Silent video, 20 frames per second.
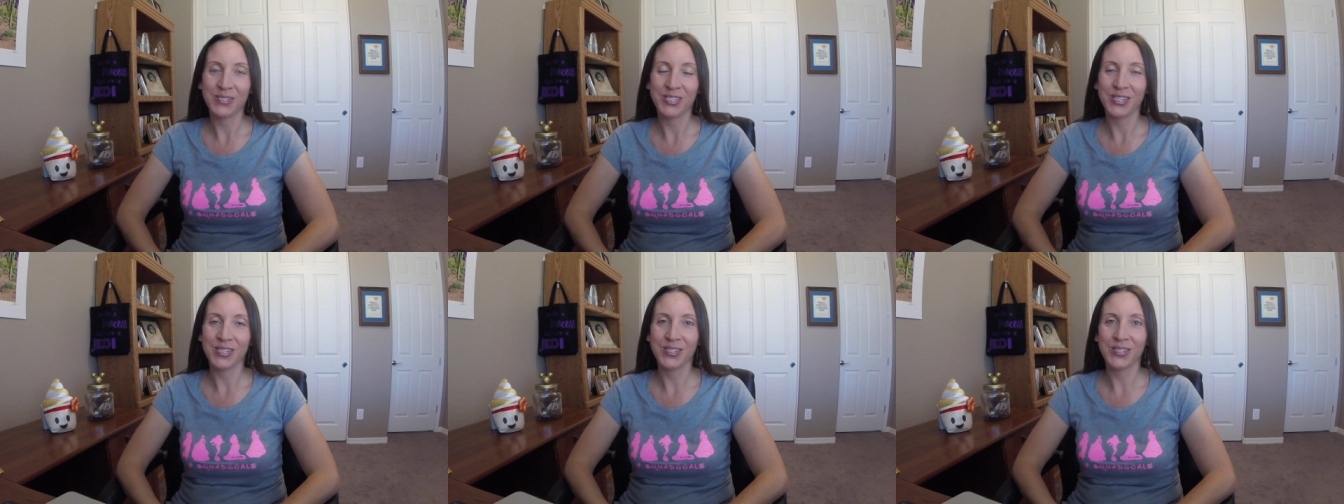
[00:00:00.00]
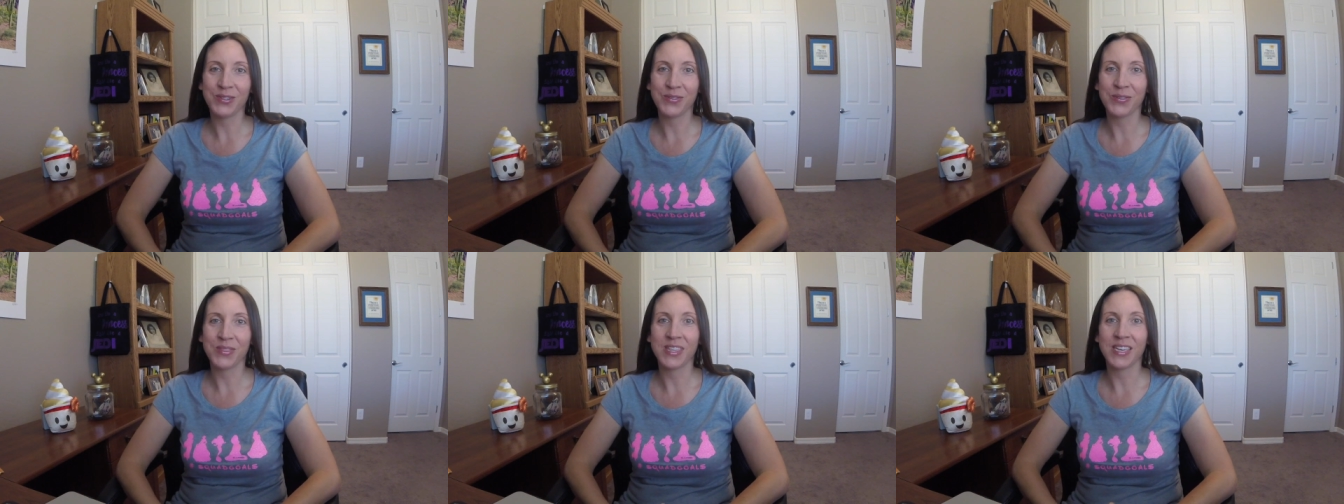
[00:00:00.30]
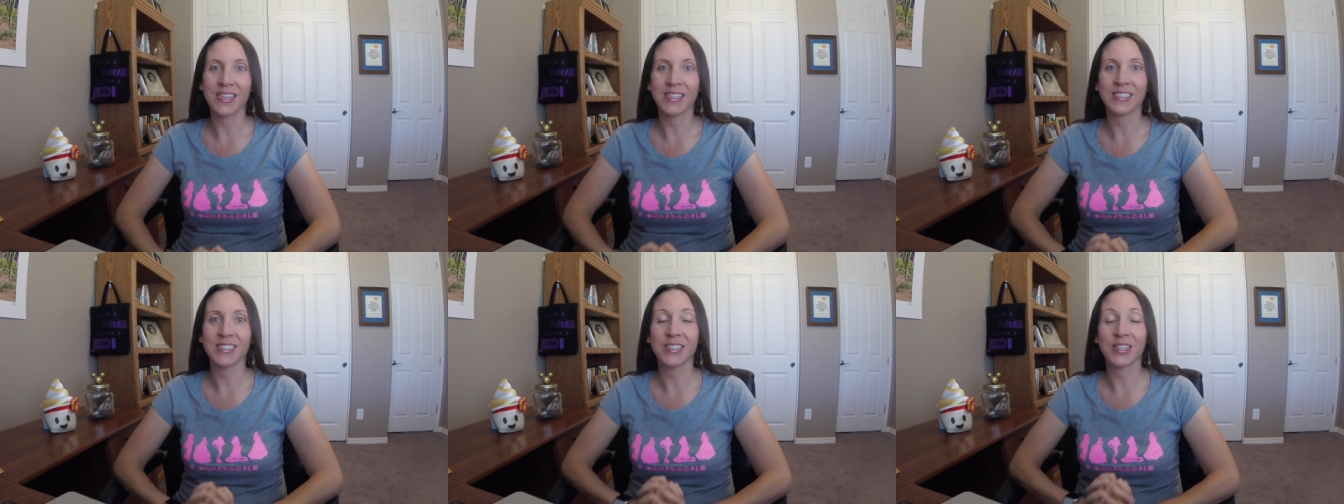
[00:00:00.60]
to do
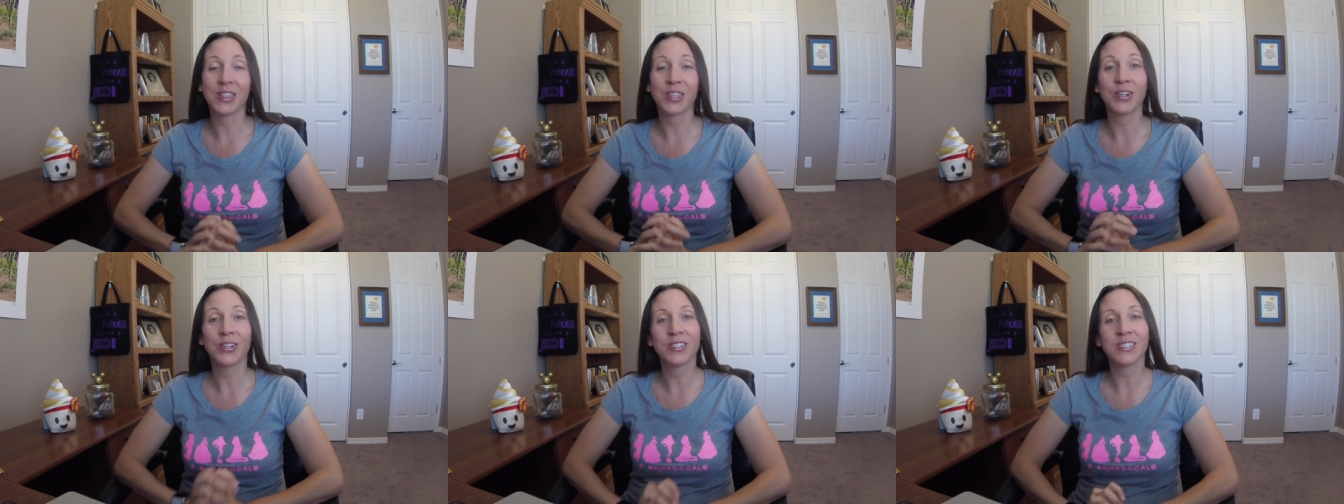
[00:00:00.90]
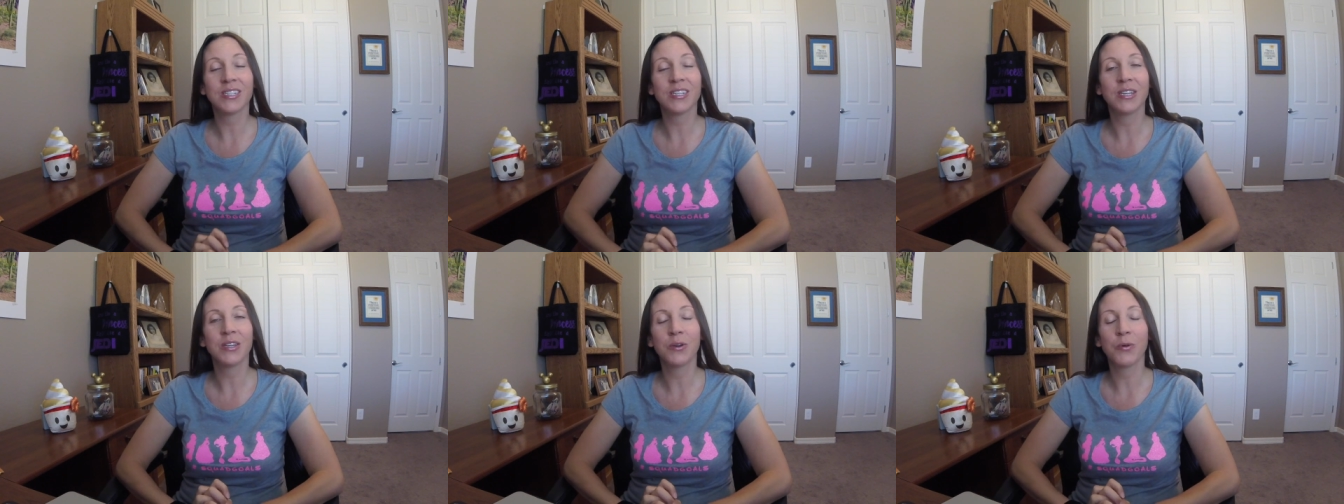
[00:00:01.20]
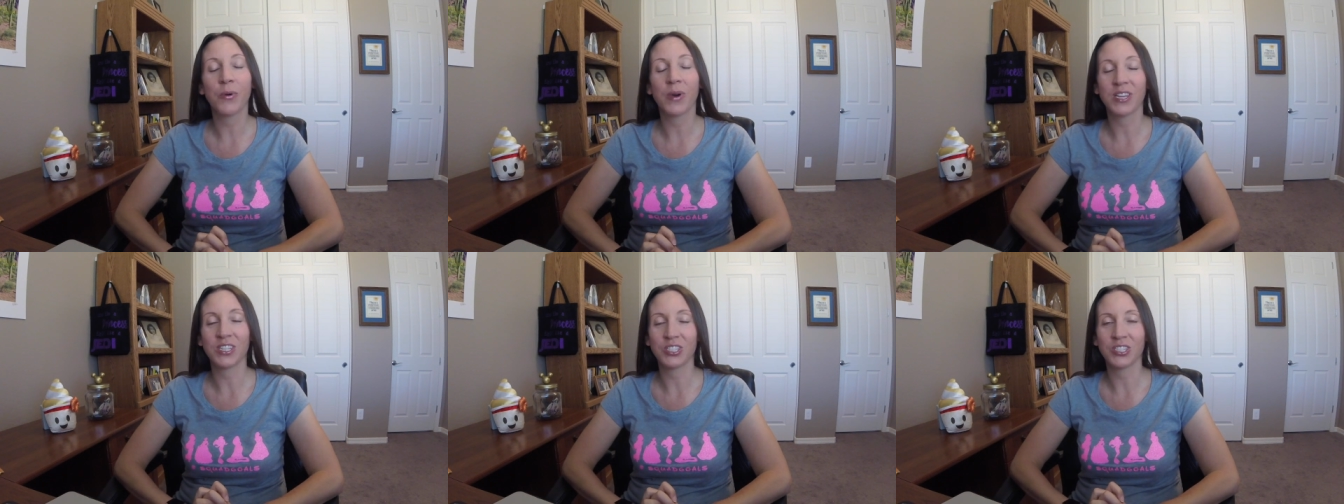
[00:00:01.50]
this 13
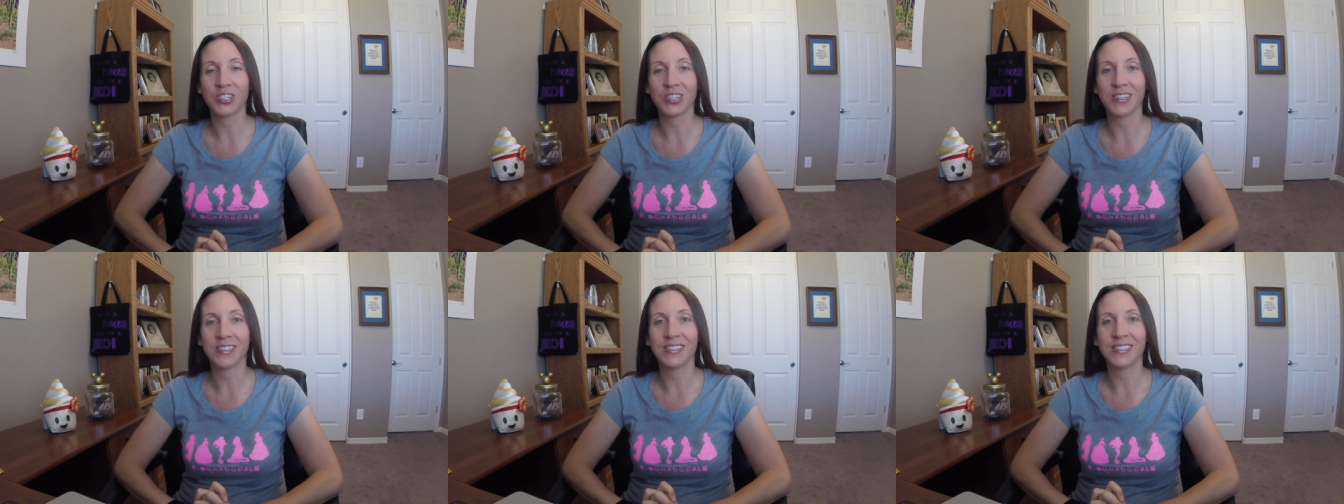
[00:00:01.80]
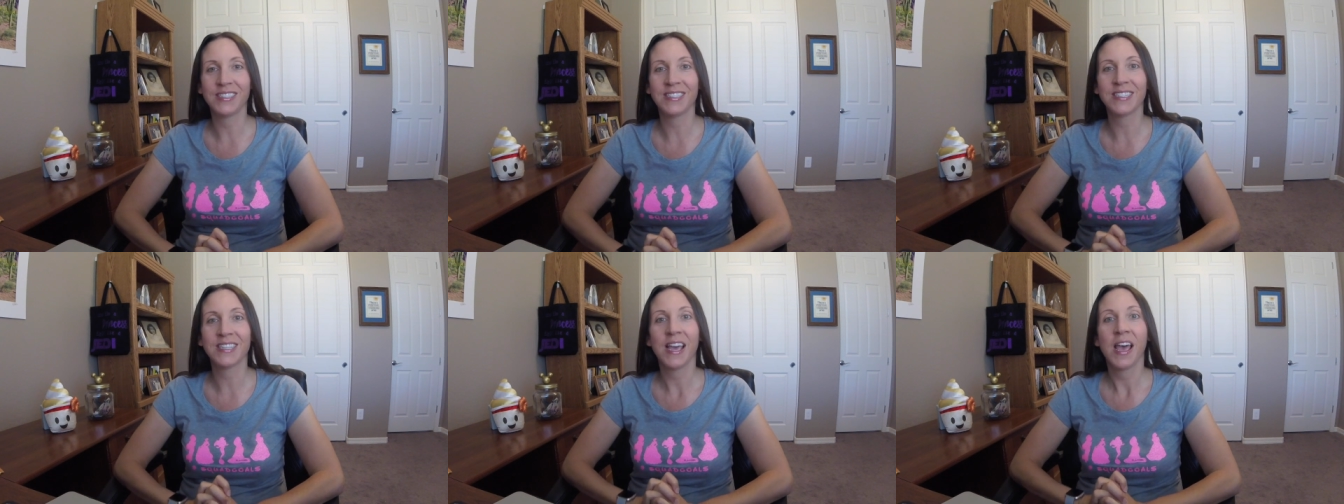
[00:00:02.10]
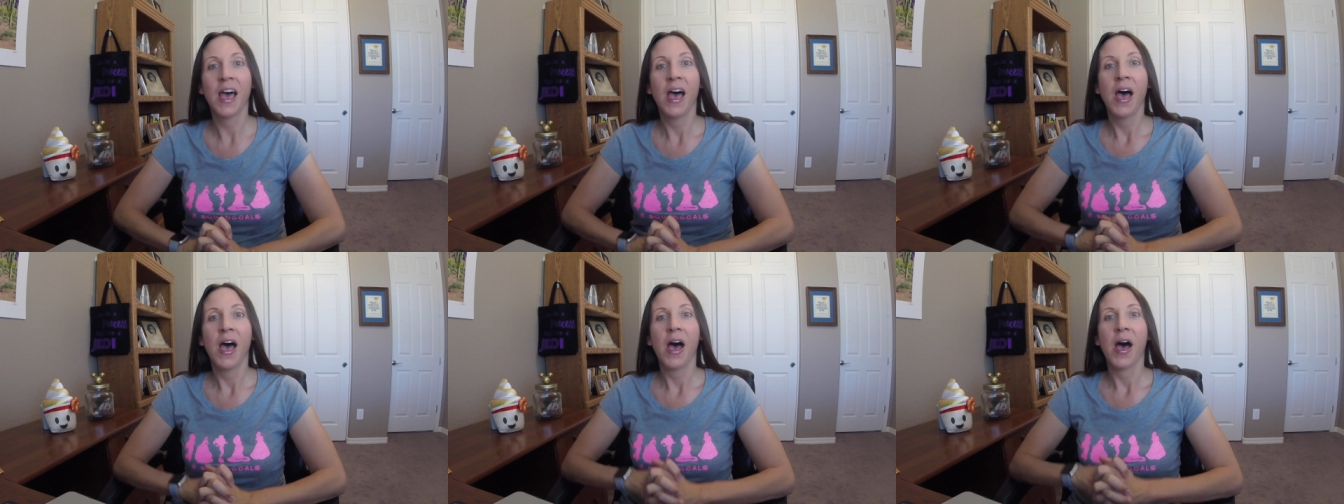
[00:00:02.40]
questions
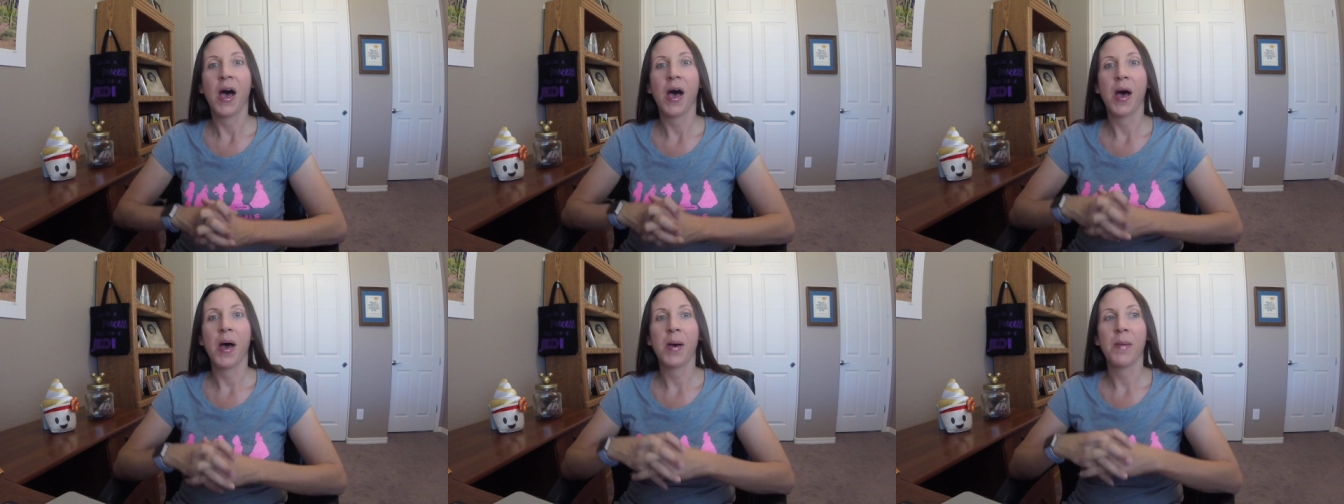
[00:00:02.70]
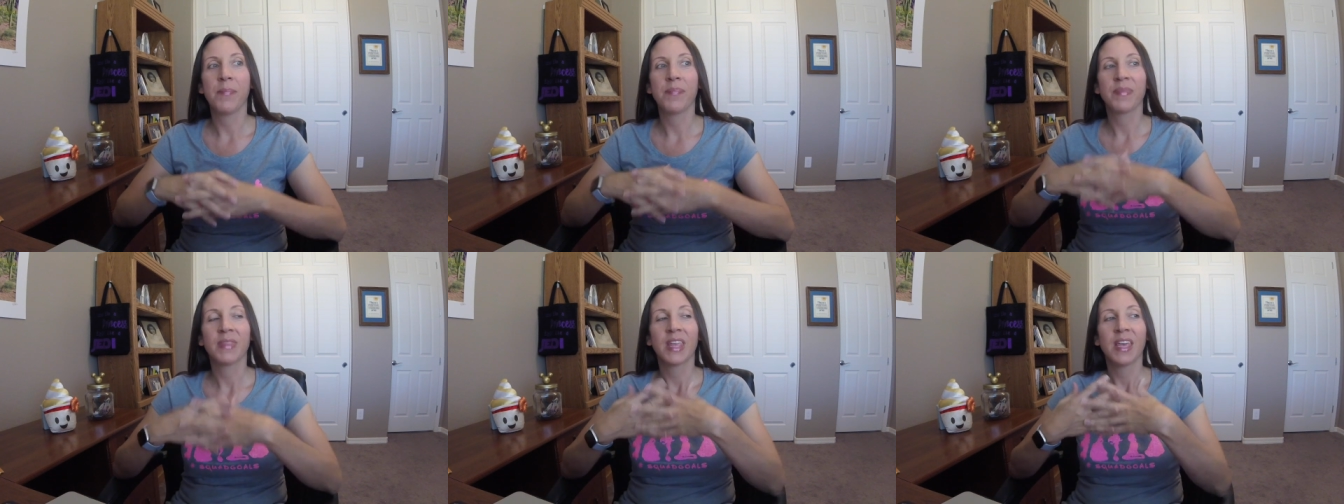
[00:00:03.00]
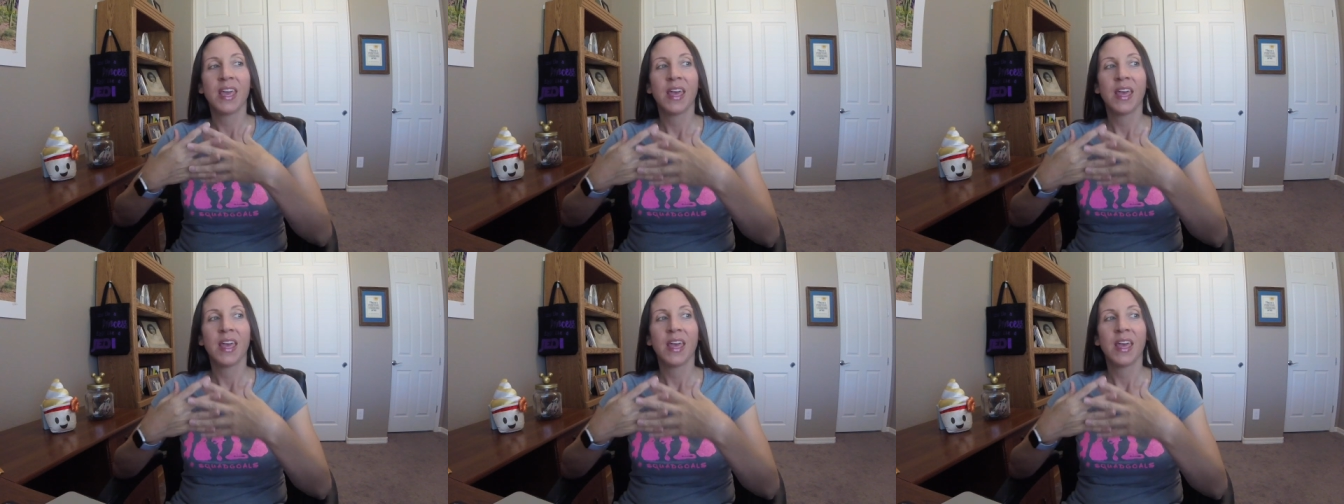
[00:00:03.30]
um,